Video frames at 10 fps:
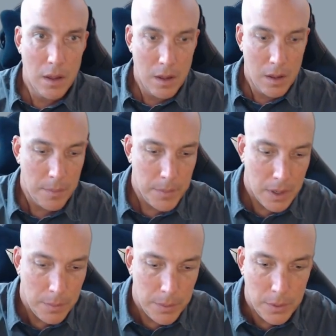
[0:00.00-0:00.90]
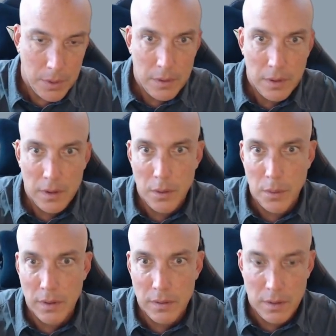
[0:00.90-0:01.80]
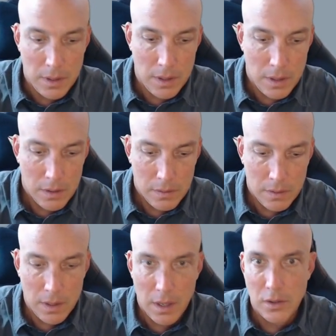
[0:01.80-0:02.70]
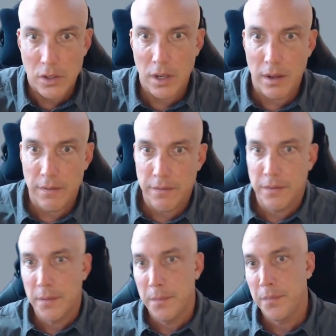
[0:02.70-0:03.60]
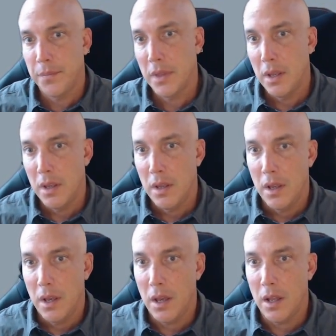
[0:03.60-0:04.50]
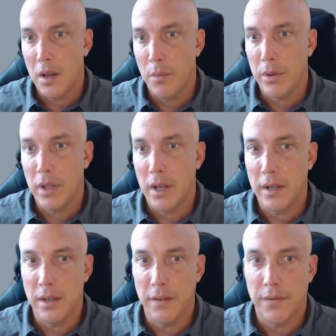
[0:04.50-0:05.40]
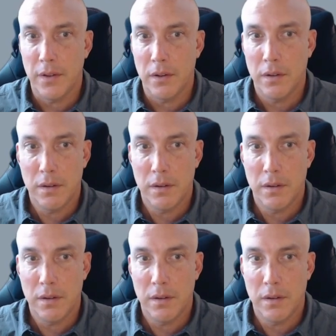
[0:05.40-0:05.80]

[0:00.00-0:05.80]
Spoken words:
I'm going to put USD CHF and apply default.